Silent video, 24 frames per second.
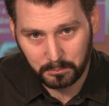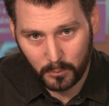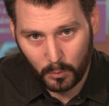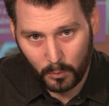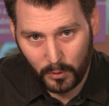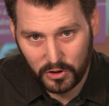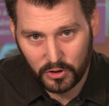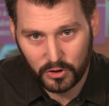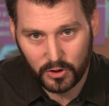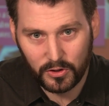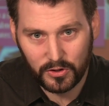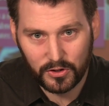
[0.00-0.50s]

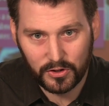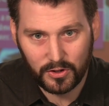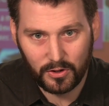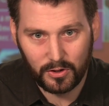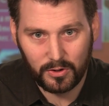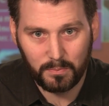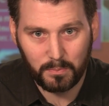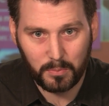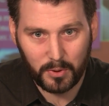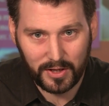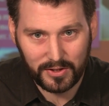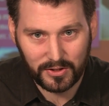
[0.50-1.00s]
which
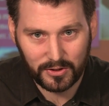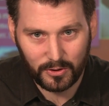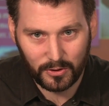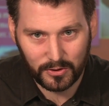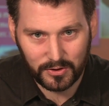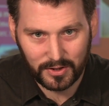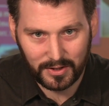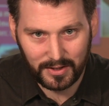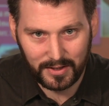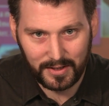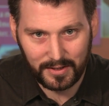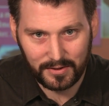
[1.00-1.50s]
concerned
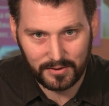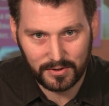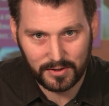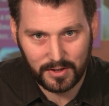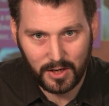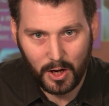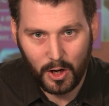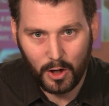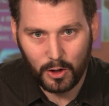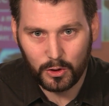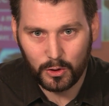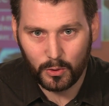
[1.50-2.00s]
Prescott's links
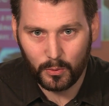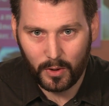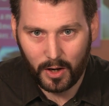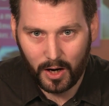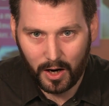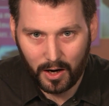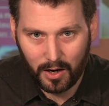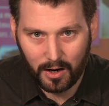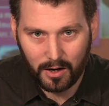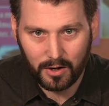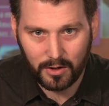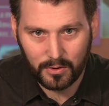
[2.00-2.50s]
to a
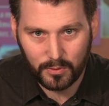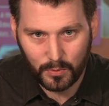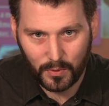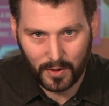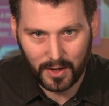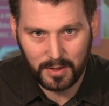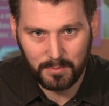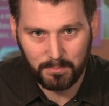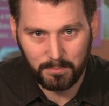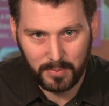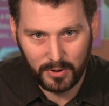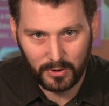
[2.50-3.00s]

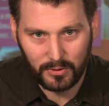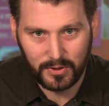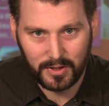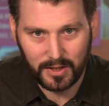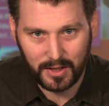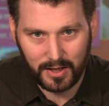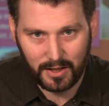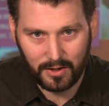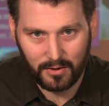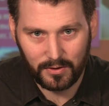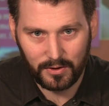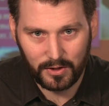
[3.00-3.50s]
hard-right
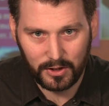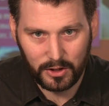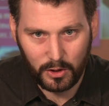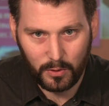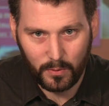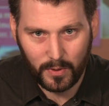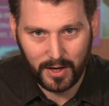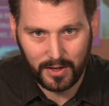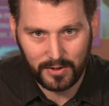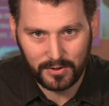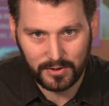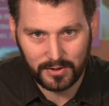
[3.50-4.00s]
billionaire in the
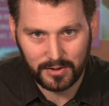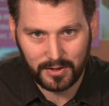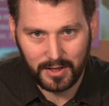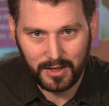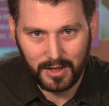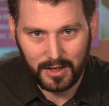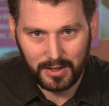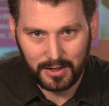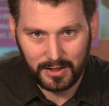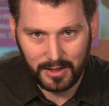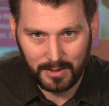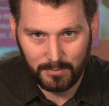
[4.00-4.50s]
US
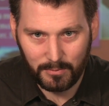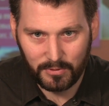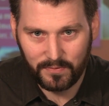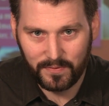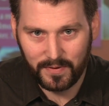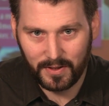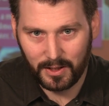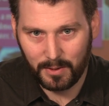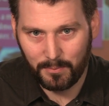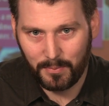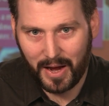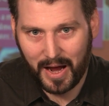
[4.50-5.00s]
named
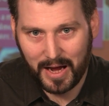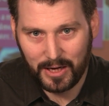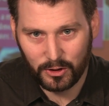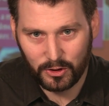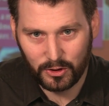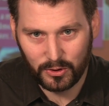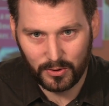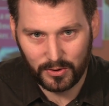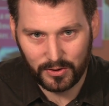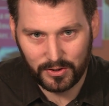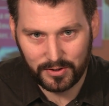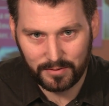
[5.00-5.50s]
Philip
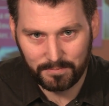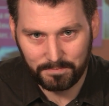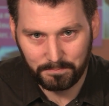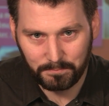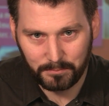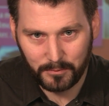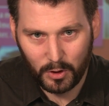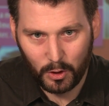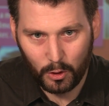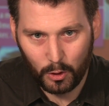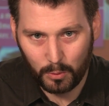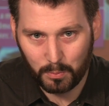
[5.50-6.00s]
Anschutz,
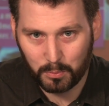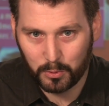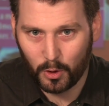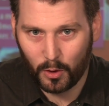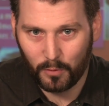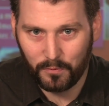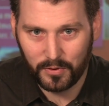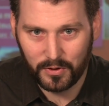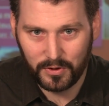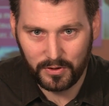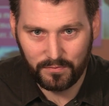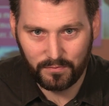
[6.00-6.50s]
who
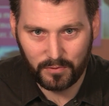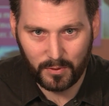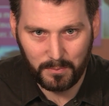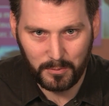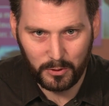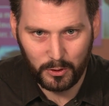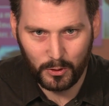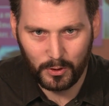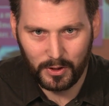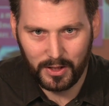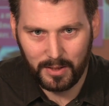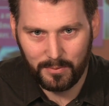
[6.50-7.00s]
profited from
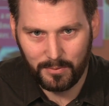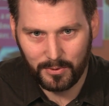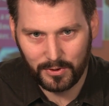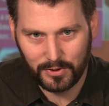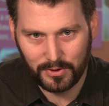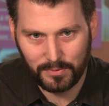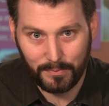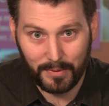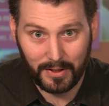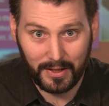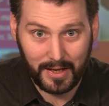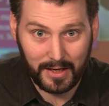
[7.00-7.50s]
New
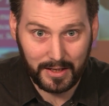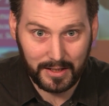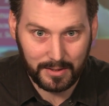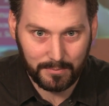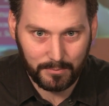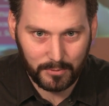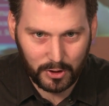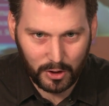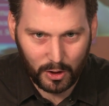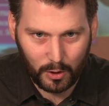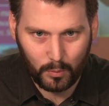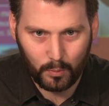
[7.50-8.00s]
Labour's Millennium
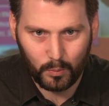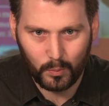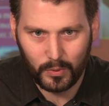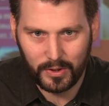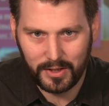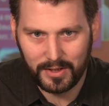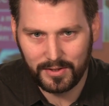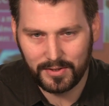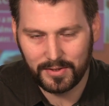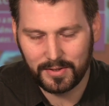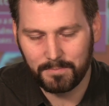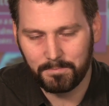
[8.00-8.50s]
Dome
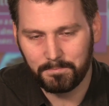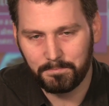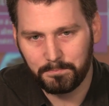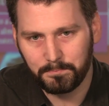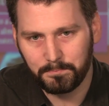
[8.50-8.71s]
wheeze.